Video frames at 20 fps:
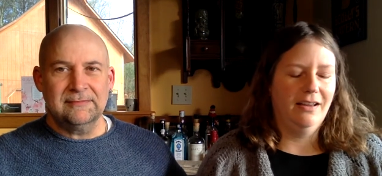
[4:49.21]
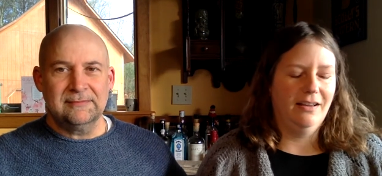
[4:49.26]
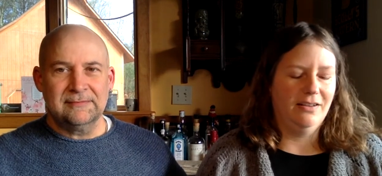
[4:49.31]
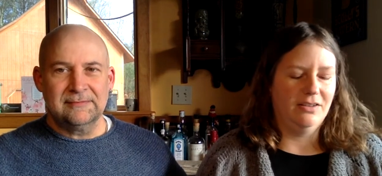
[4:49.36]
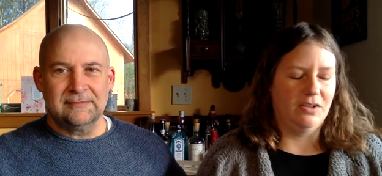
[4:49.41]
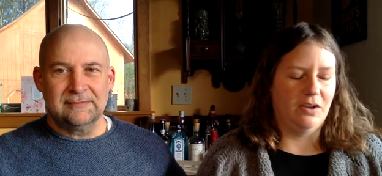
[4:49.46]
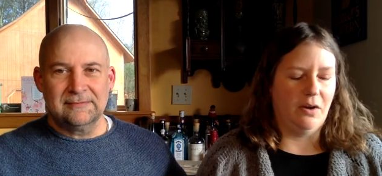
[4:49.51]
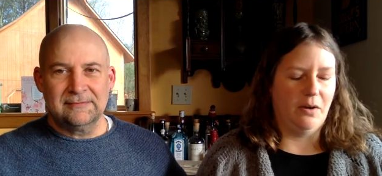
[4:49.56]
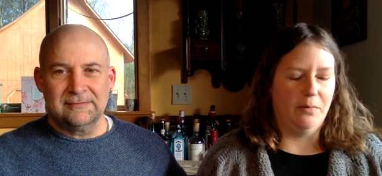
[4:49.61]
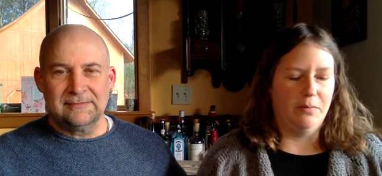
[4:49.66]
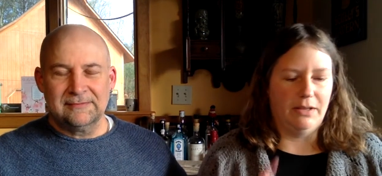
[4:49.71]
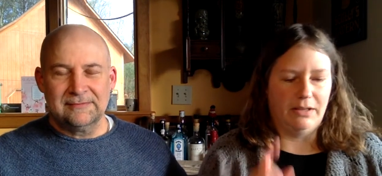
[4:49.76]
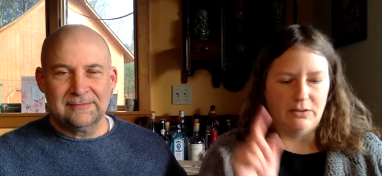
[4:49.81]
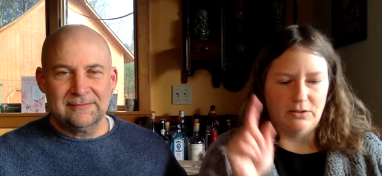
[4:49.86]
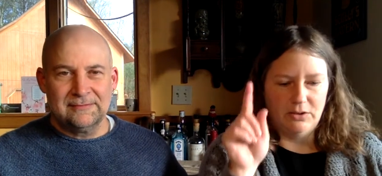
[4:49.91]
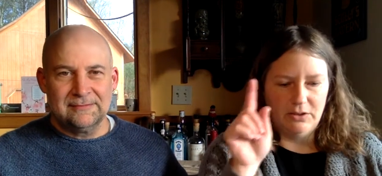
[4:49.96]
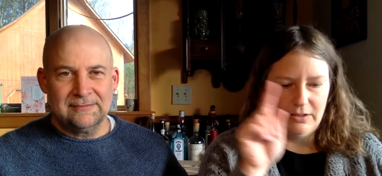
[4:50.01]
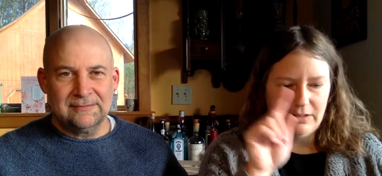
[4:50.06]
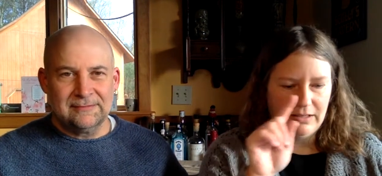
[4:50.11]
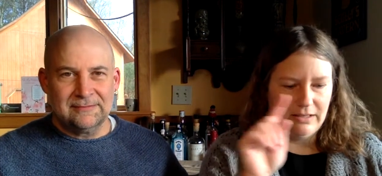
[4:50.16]
Speaker 1: So I'm like
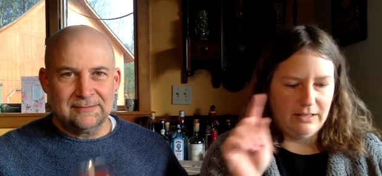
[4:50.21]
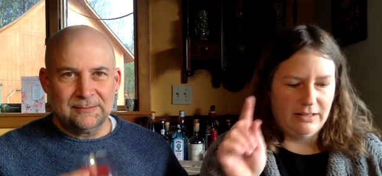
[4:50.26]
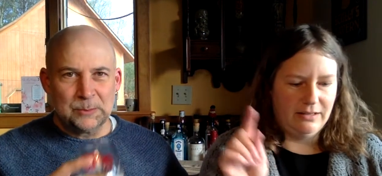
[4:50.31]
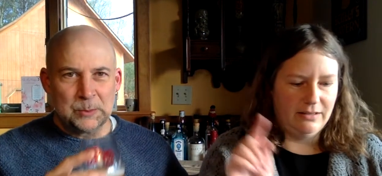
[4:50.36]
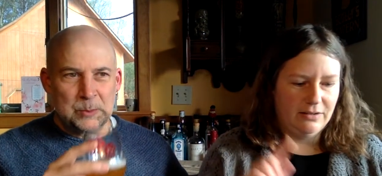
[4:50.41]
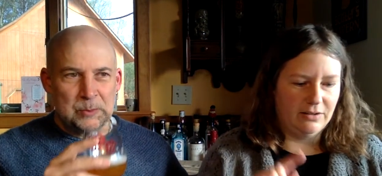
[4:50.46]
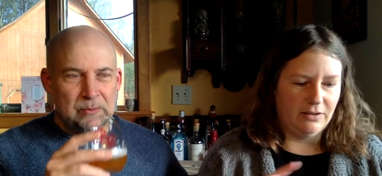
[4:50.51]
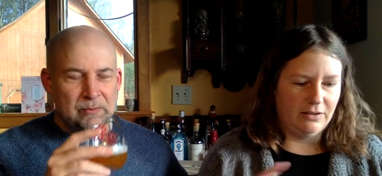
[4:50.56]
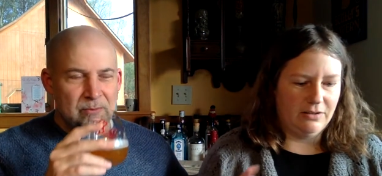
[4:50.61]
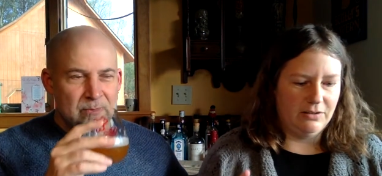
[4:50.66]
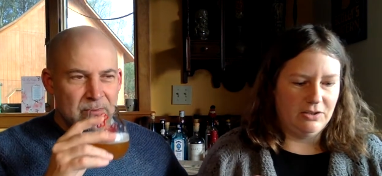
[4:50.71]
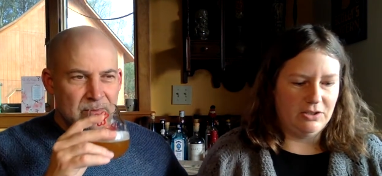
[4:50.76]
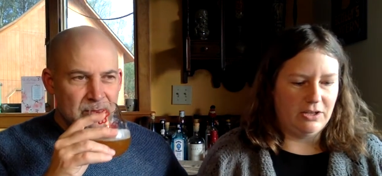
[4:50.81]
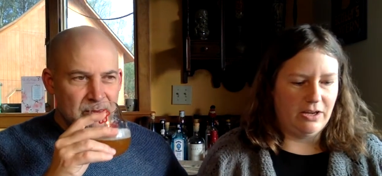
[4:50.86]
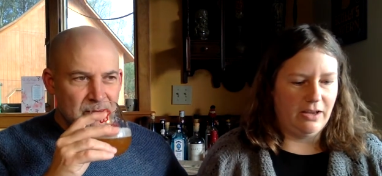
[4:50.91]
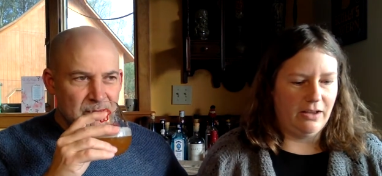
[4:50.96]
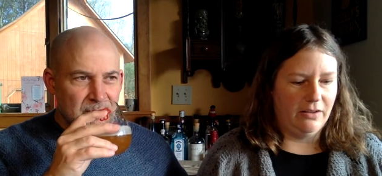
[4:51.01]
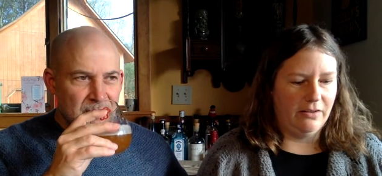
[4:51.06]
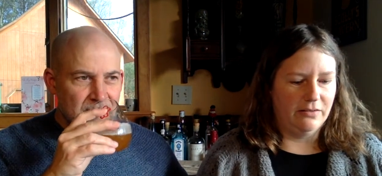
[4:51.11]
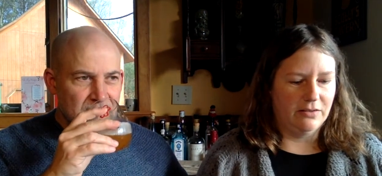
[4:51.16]
looking, looking the
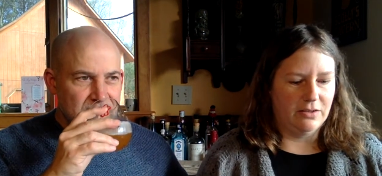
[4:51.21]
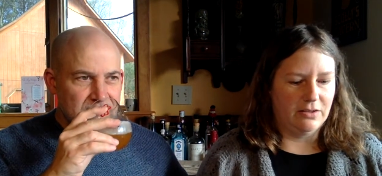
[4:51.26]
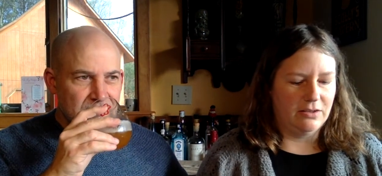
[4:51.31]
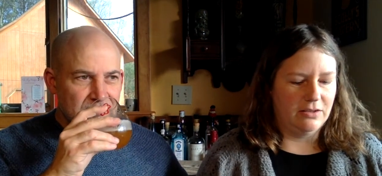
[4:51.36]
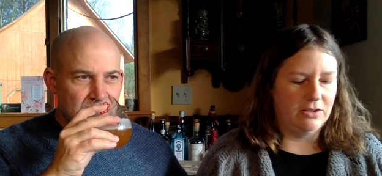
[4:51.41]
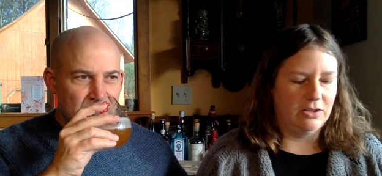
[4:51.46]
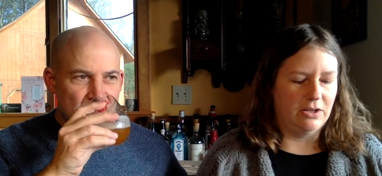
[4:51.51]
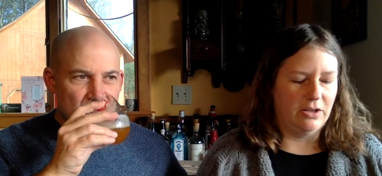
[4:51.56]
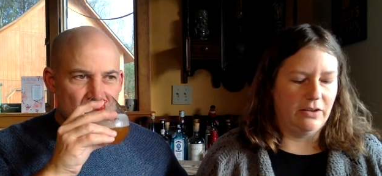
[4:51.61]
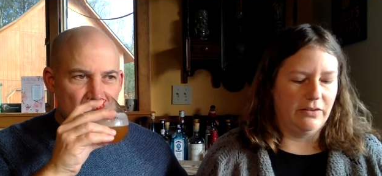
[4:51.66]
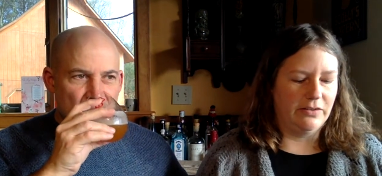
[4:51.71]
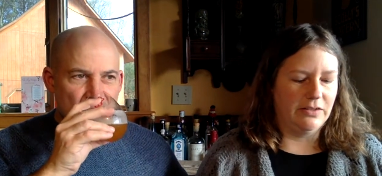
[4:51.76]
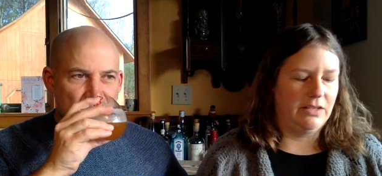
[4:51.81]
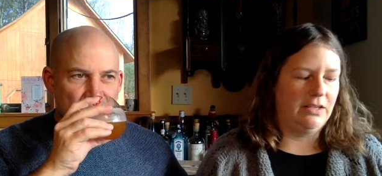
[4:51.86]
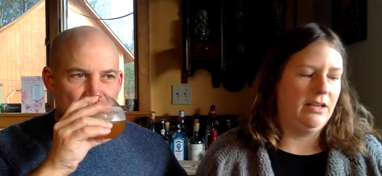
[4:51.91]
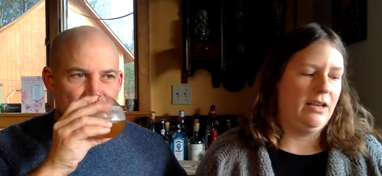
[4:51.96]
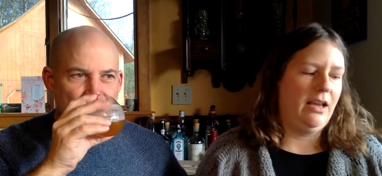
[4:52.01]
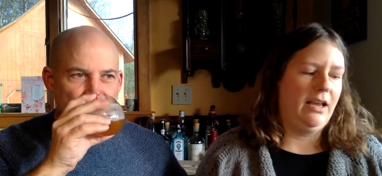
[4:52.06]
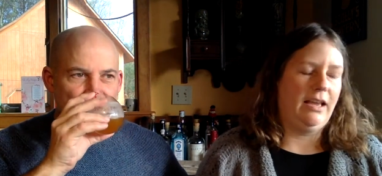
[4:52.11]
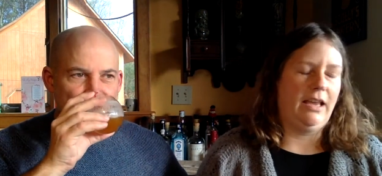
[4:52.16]
shelves, looking the shelves.
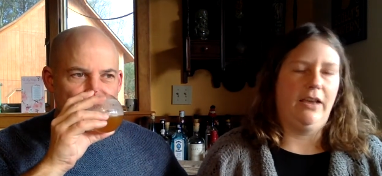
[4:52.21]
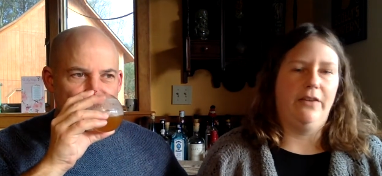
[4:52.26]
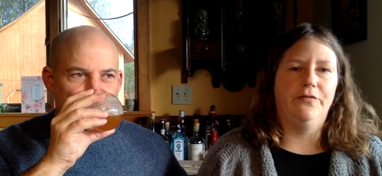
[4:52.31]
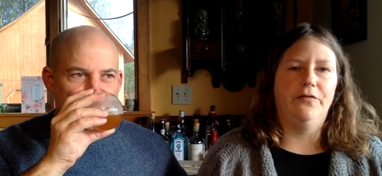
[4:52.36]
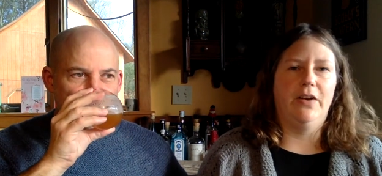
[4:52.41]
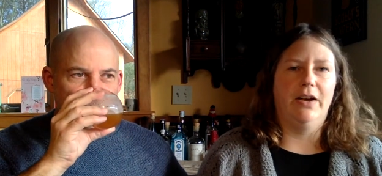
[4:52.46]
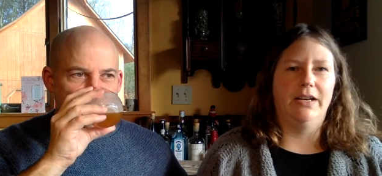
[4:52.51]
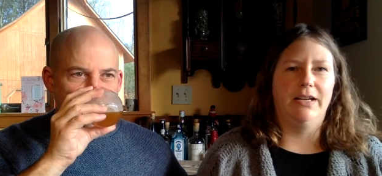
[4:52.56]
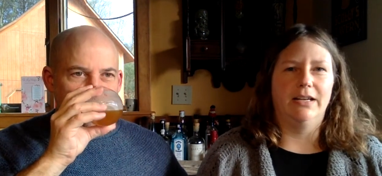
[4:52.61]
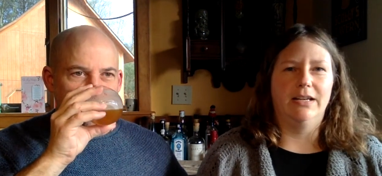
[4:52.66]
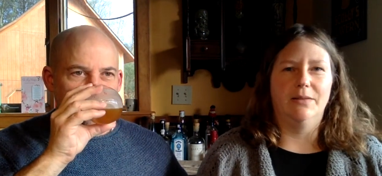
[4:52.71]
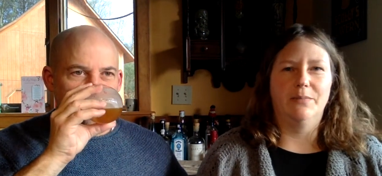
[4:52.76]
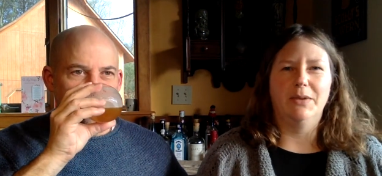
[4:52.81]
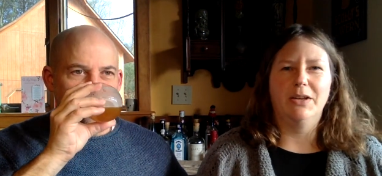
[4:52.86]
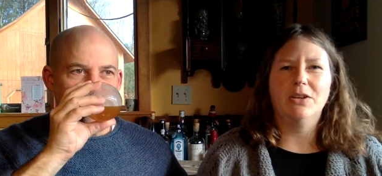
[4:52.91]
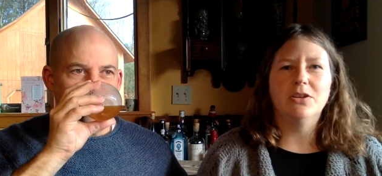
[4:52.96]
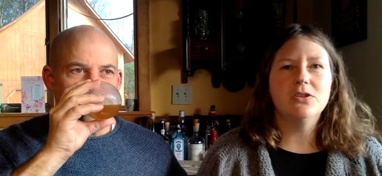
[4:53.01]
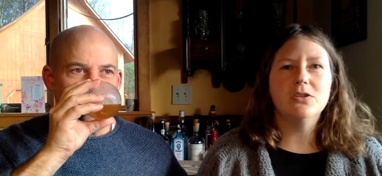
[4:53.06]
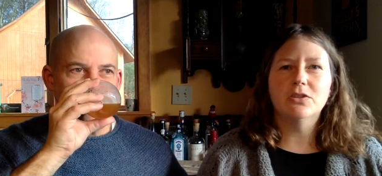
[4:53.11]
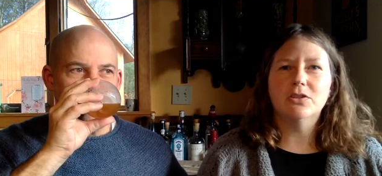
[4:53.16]
Can't find it. I'm
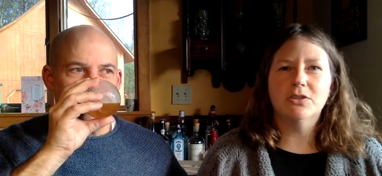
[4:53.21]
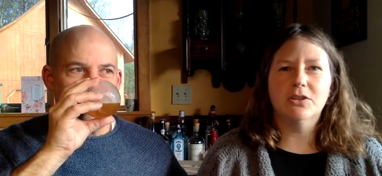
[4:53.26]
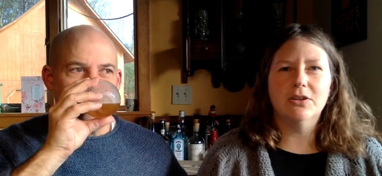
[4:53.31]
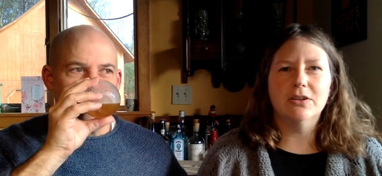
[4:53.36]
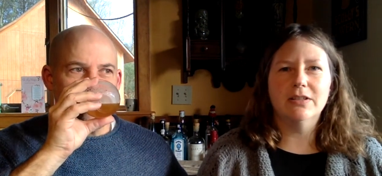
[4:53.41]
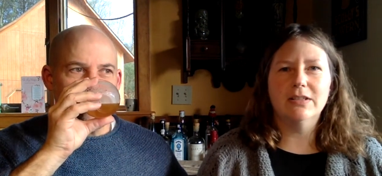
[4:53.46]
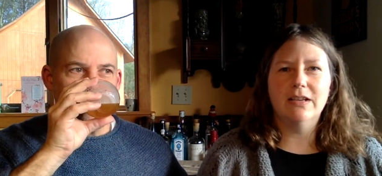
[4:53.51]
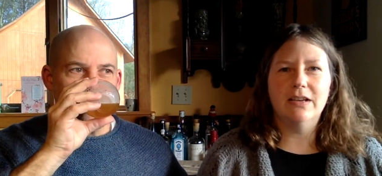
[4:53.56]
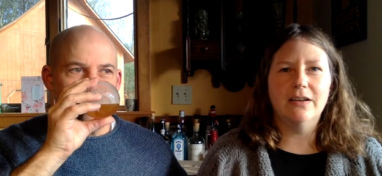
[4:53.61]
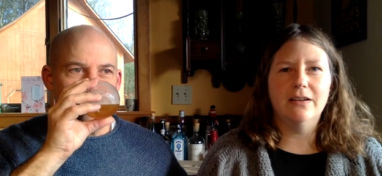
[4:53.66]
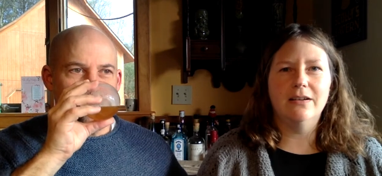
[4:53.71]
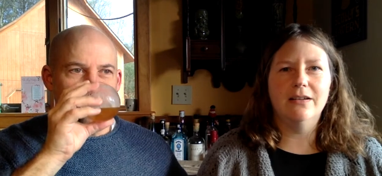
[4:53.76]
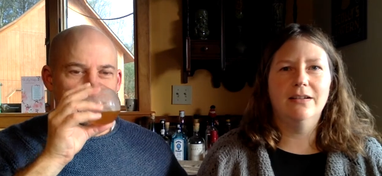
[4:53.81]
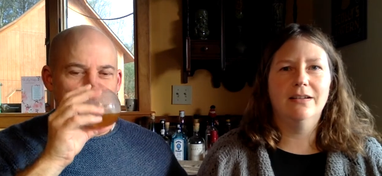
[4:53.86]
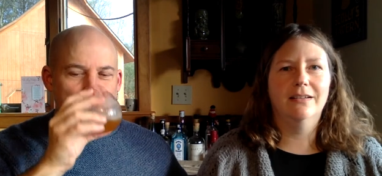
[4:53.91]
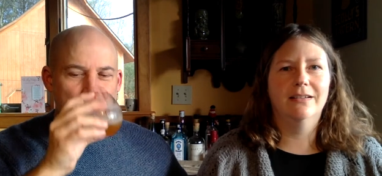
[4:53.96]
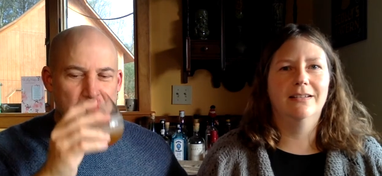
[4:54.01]
like, are you sure it's here?